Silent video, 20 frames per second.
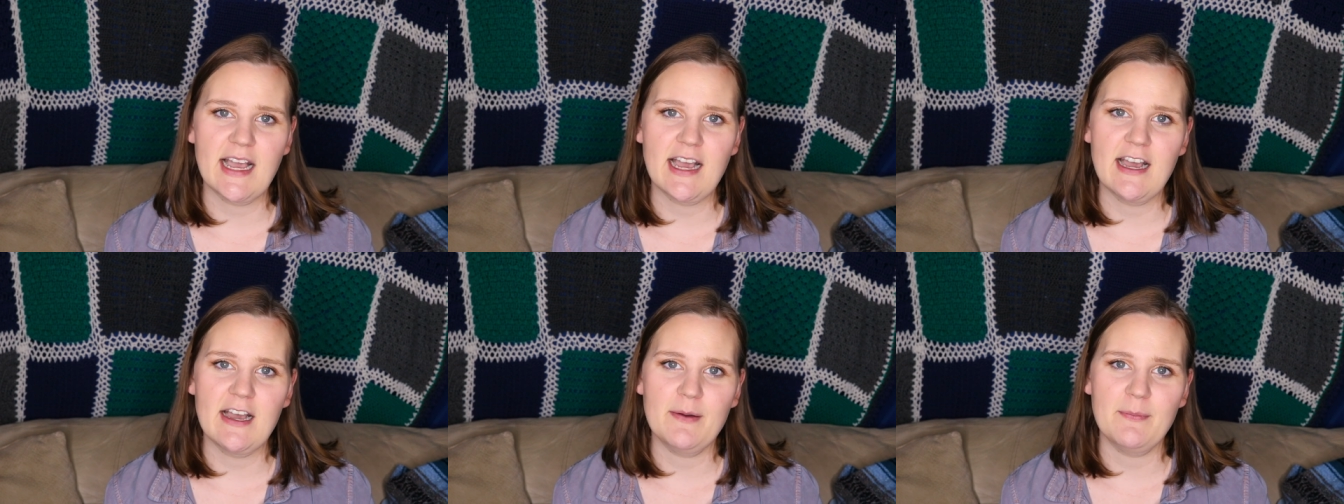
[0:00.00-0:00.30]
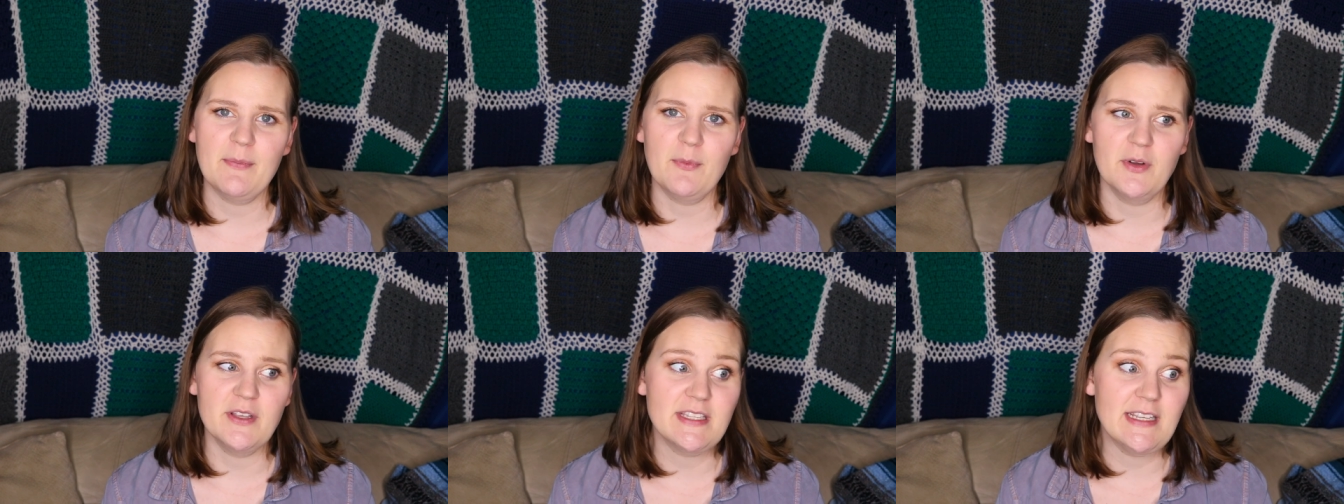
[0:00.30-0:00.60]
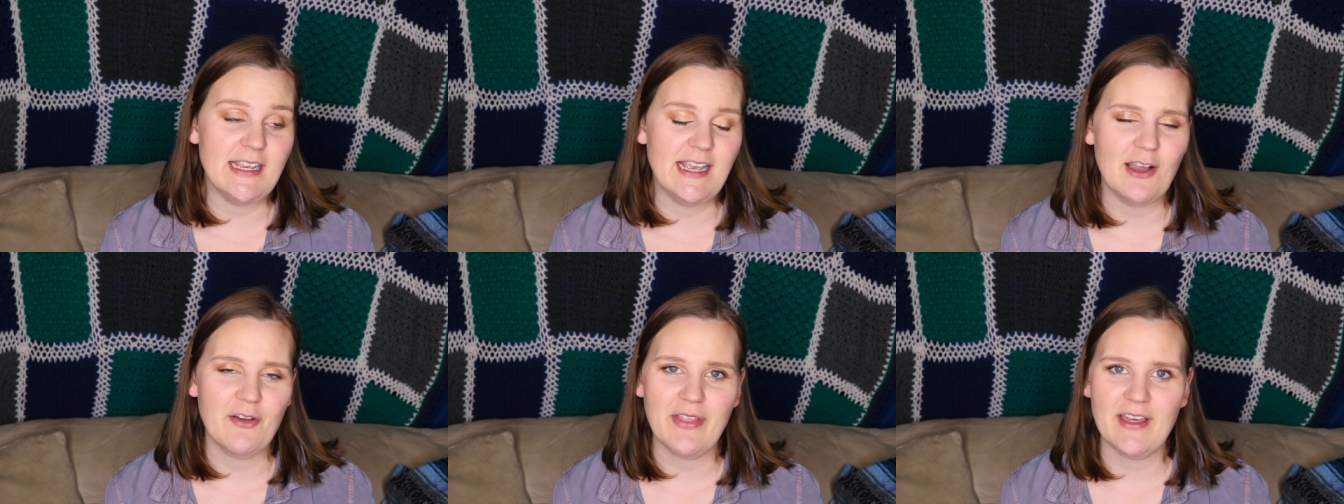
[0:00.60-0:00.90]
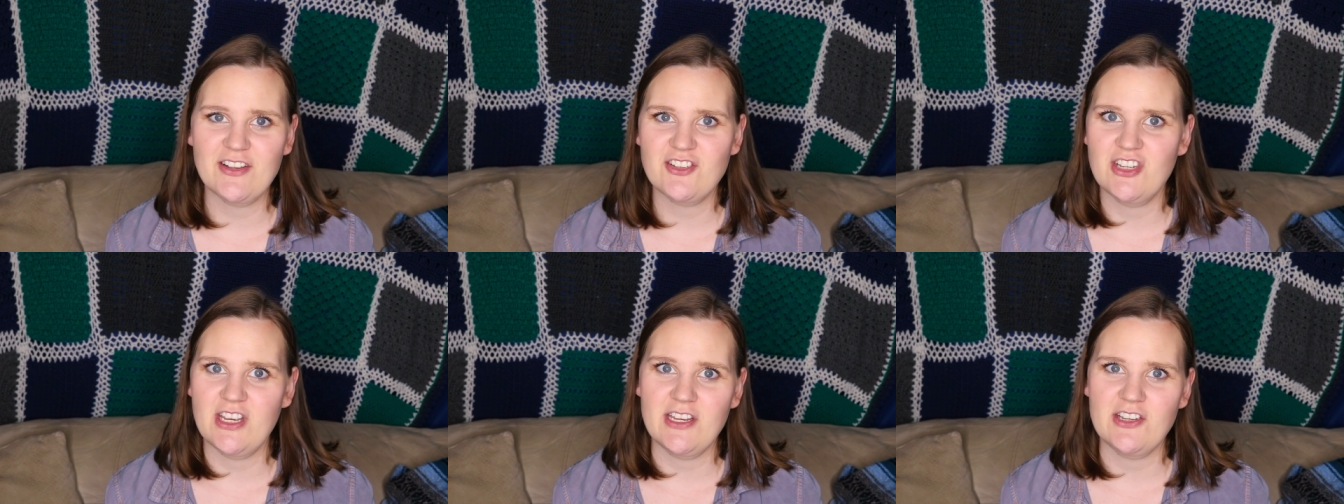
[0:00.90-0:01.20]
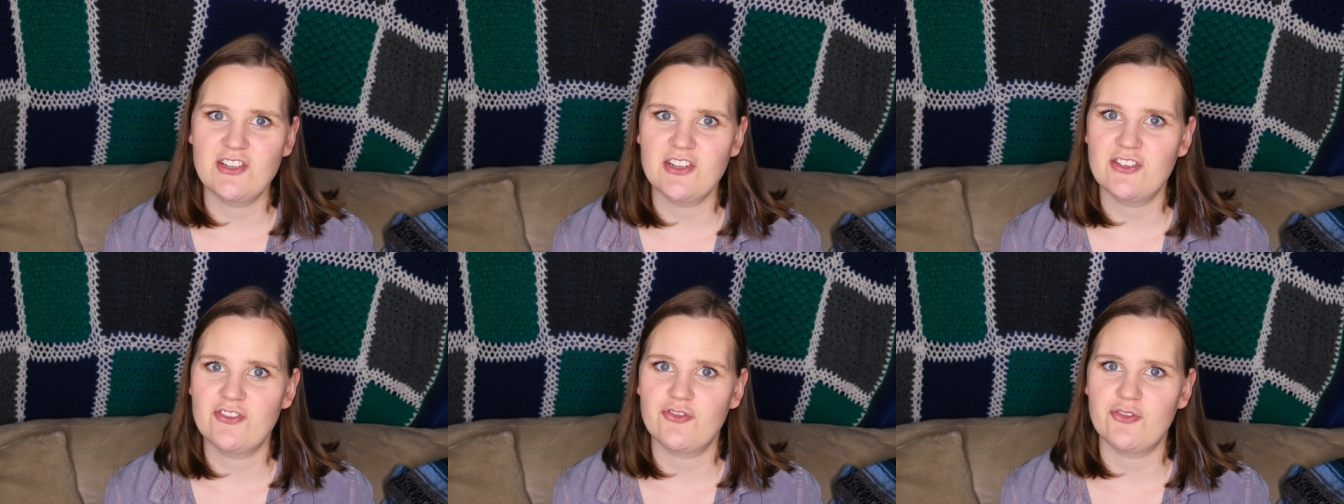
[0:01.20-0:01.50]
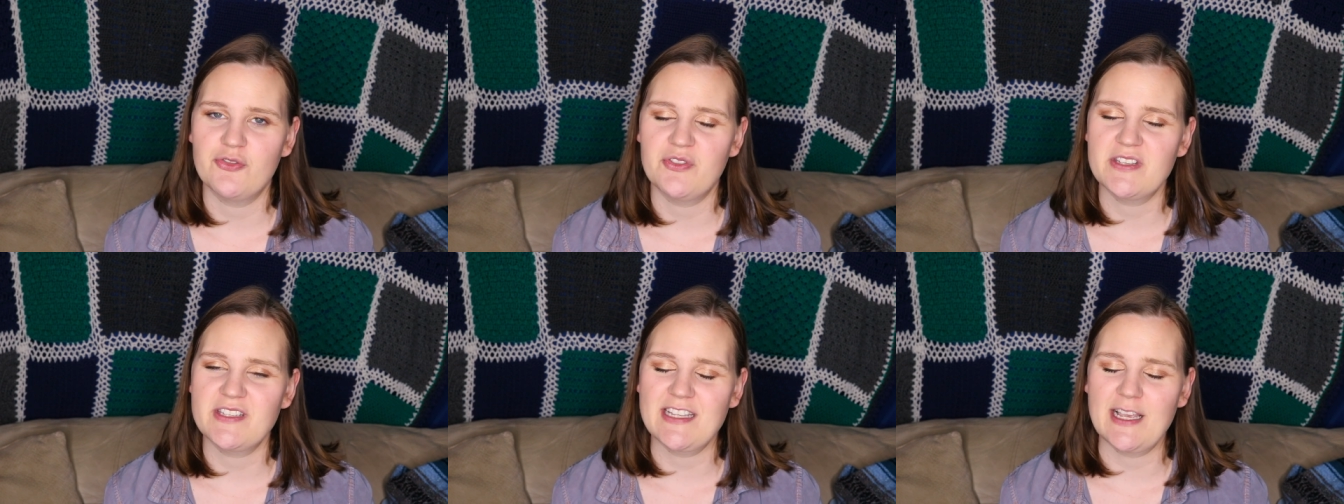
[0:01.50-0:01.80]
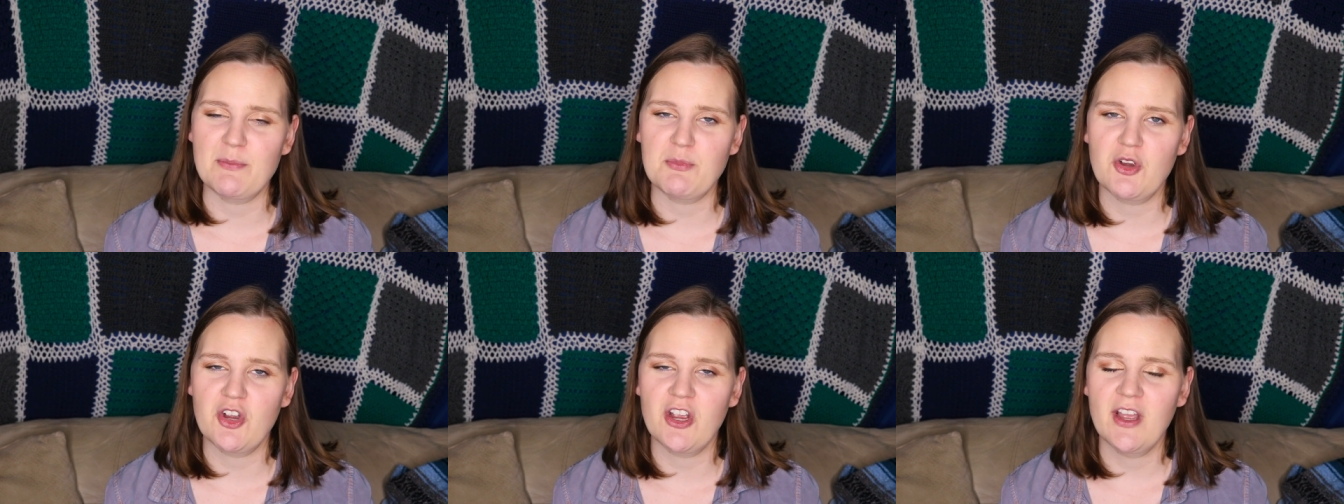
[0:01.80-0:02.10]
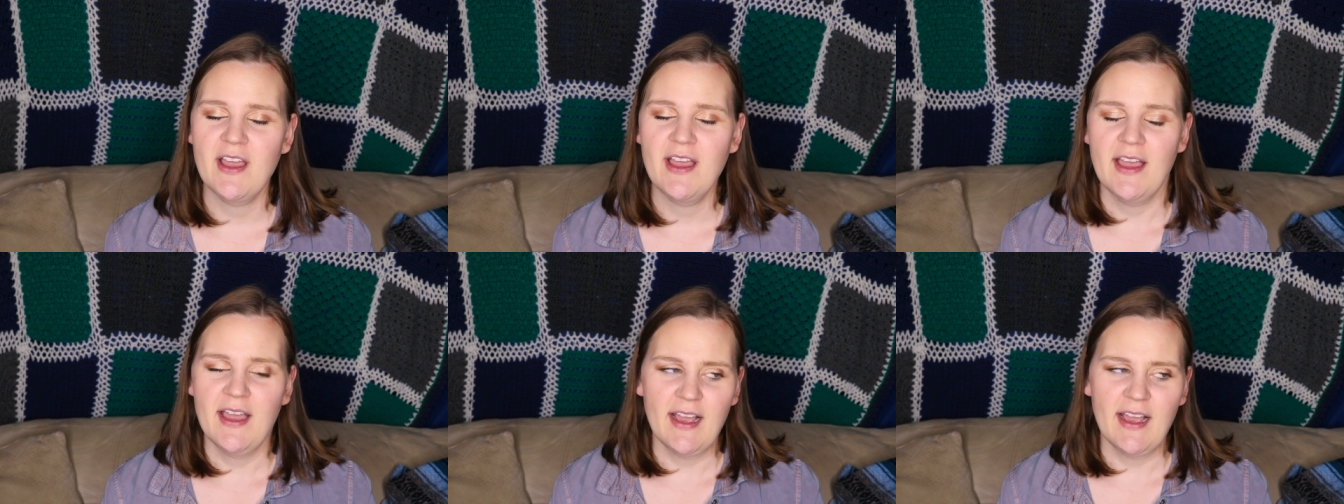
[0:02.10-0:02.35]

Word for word: Um, we'll see how that changes through the summer.